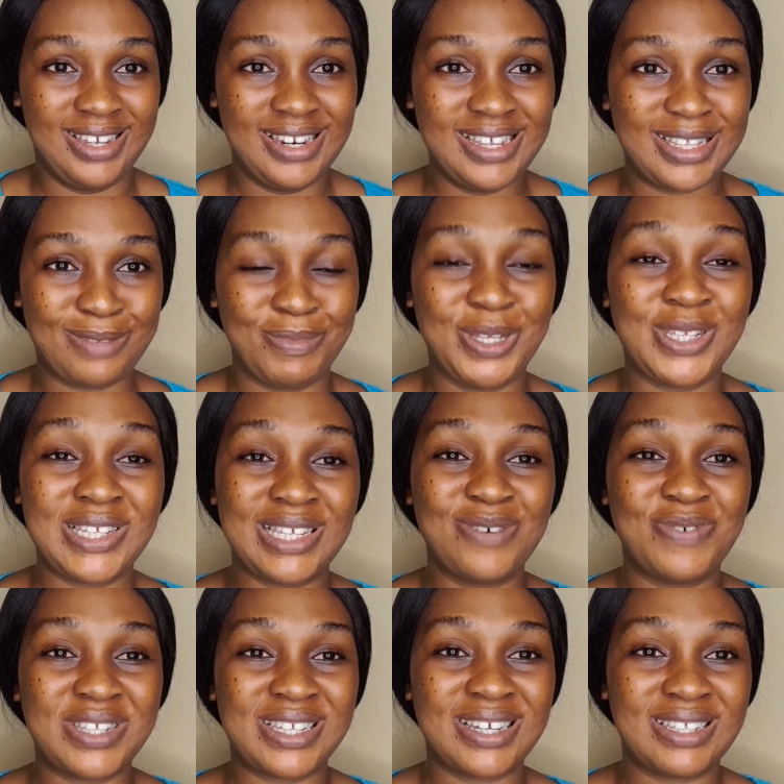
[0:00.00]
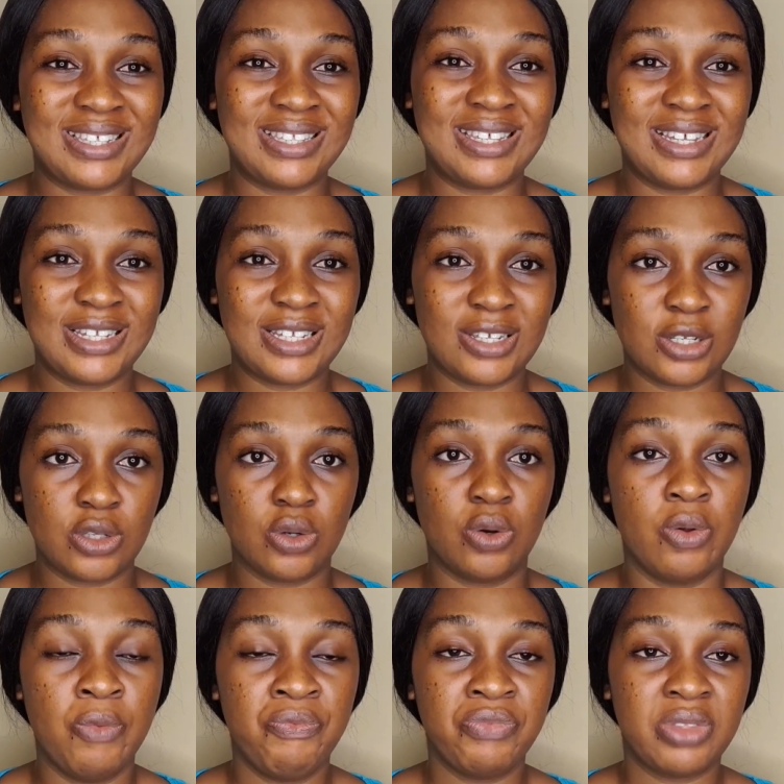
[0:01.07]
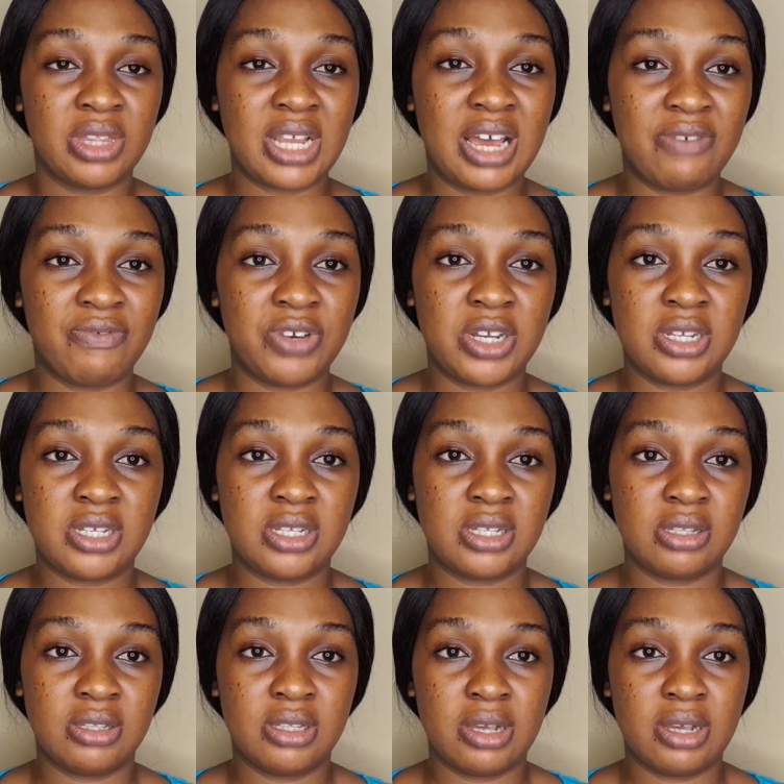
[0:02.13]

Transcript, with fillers: needs me to deal with certain things. And so that verse,